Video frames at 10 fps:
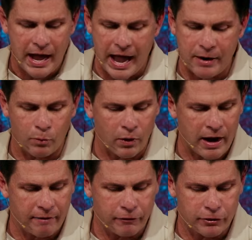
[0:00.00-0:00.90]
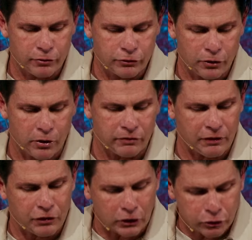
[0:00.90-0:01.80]
and wherever you turn,
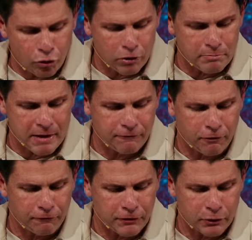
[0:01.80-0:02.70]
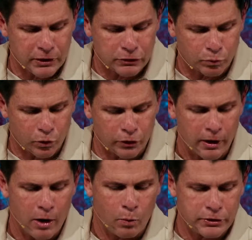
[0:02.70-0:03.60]
that the Lord may fulfill his word,
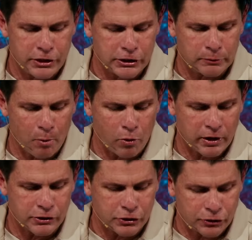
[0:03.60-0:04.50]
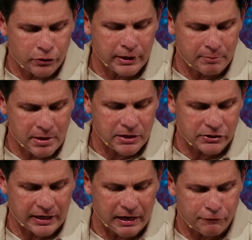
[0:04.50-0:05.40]
which he spoke concerning me,
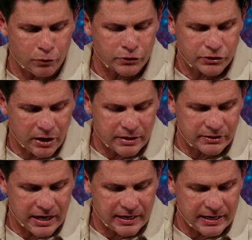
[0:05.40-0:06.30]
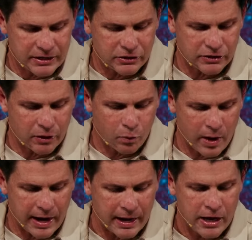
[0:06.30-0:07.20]
saying, if your son take heed to their
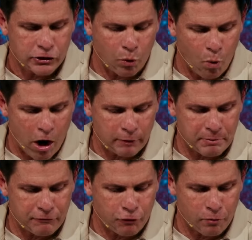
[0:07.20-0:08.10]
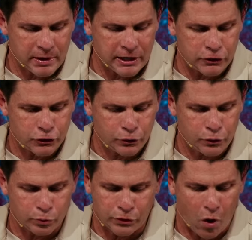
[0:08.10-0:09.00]
way, to walk before me in
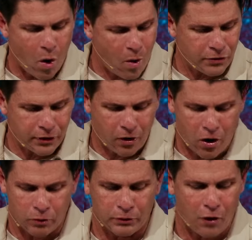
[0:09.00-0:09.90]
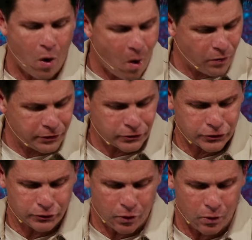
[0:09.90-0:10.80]
truth with all their heart, with all their
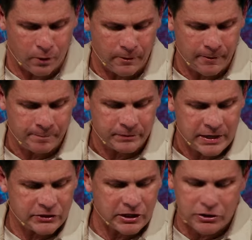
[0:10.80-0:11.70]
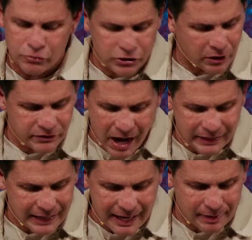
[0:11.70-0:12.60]
soul, he said, you shall not
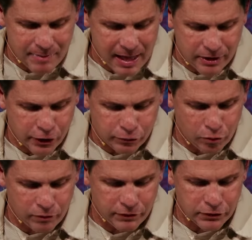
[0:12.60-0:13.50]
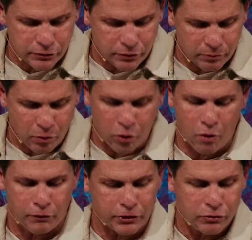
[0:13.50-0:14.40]
lack a man on the throne of Israel.
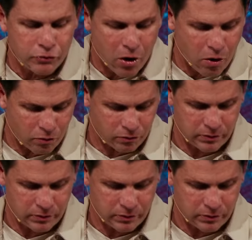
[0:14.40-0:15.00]
Moreover, you know,